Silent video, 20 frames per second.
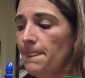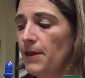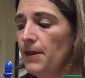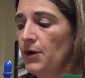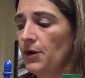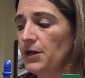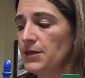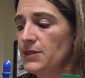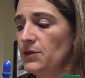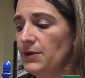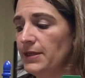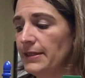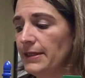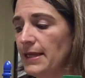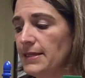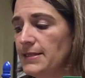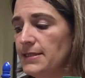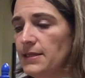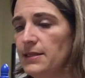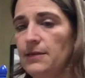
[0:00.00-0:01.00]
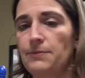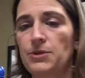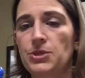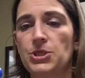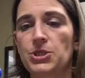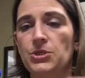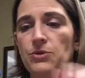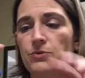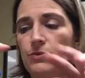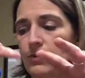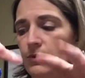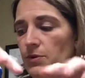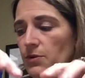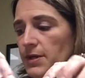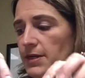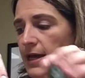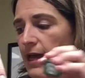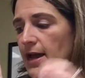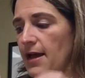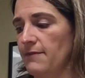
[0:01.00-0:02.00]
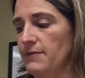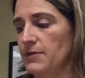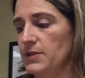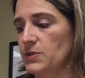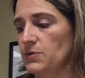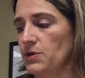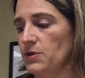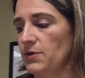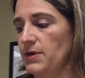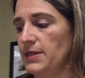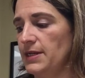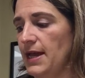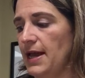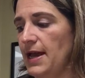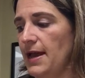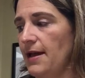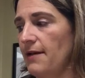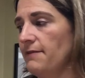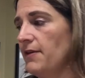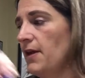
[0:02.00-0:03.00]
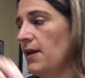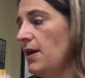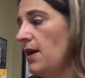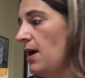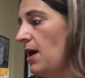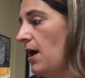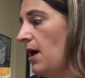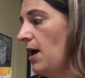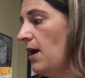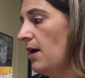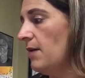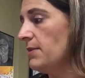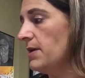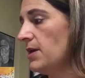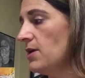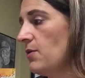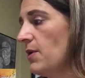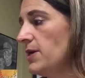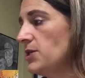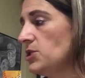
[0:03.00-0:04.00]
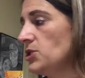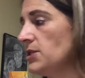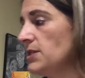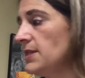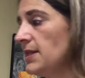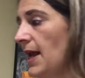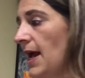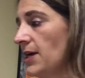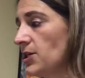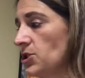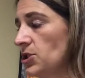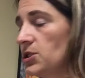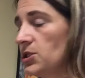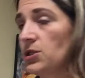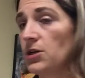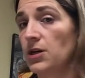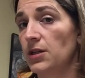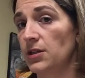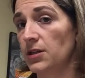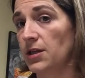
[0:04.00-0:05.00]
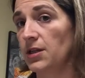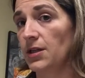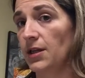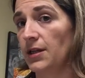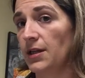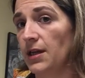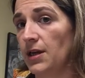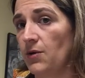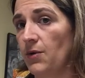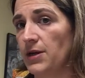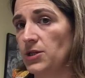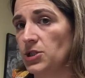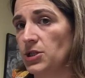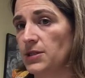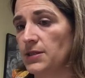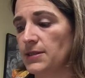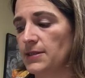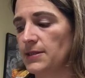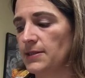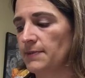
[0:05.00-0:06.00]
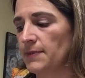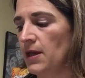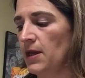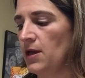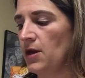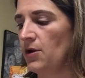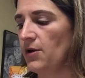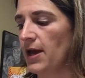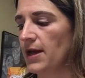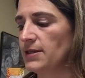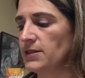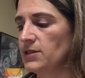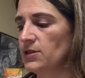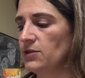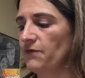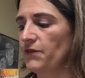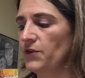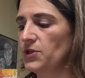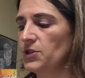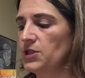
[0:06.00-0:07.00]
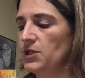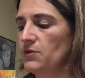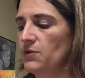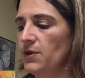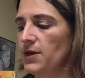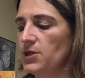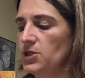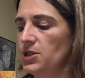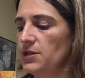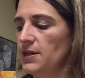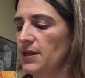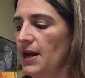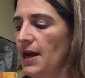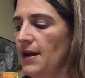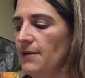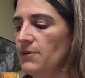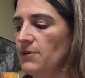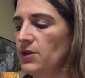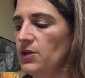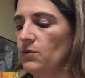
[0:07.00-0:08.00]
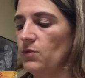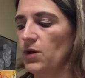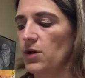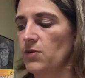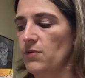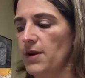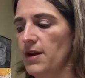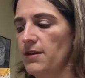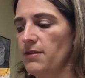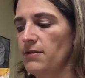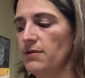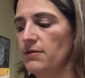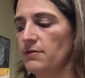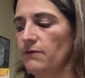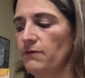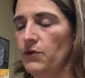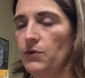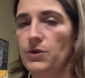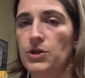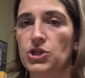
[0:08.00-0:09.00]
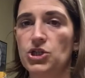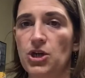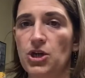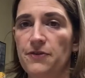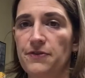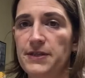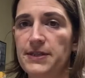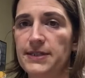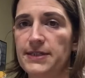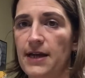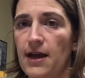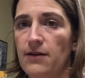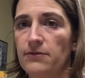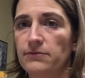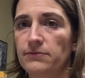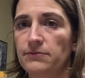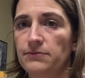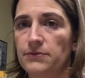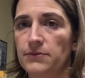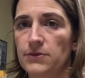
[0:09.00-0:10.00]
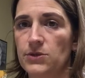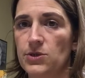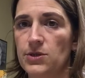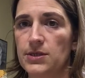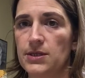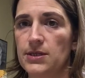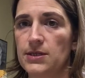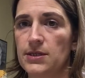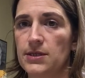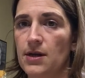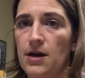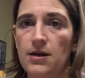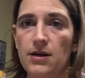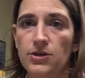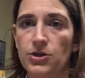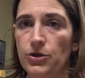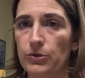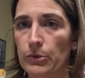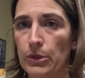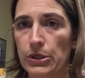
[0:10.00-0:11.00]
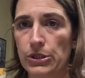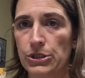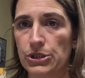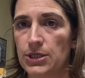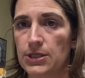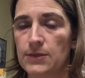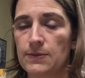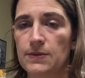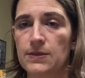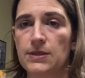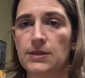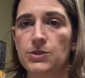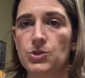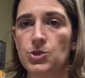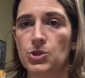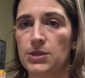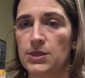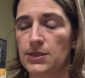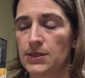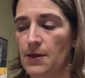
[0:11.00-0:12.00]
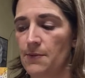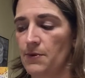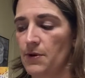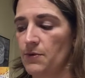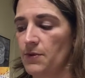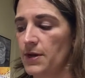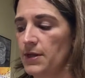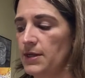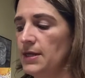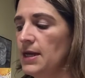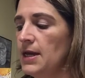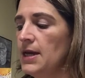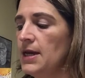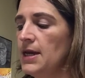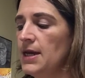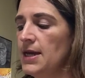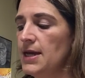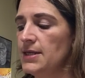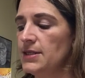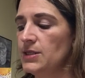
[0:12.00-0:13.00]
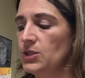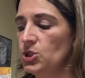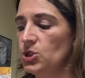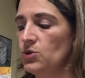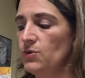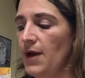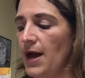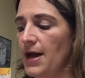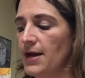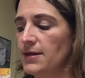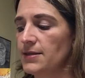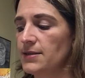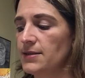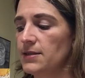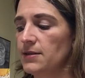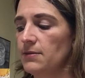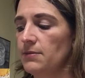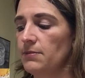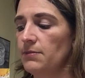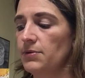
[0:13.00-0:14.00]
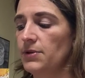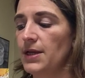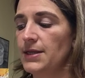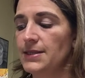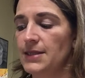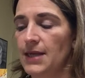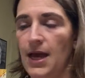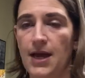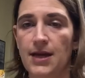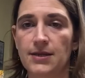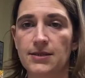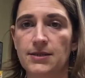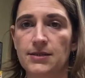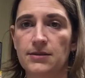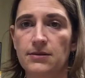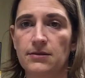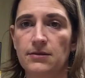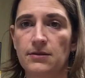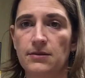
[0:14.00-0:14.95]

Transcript: All right, so in lesson number 2, what we're going to have is we're going to have equations that actually start out looking like equations. Okay, so the first equation that I'm going to work with, if you want to jot this down, so this is not on your worksheets, but this is just a separate one, is 2x plus x